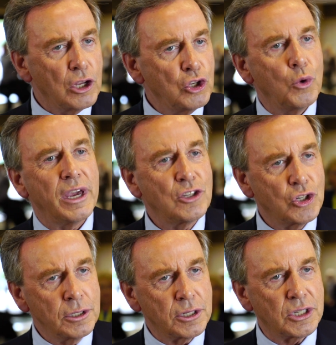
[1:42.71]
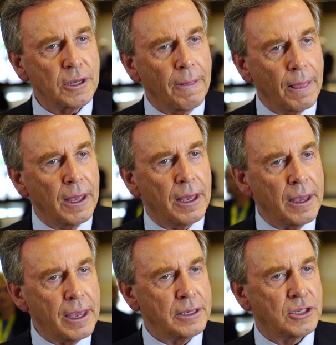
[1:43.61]
new agents
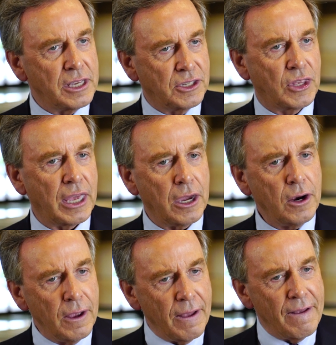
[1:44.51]
is, is there.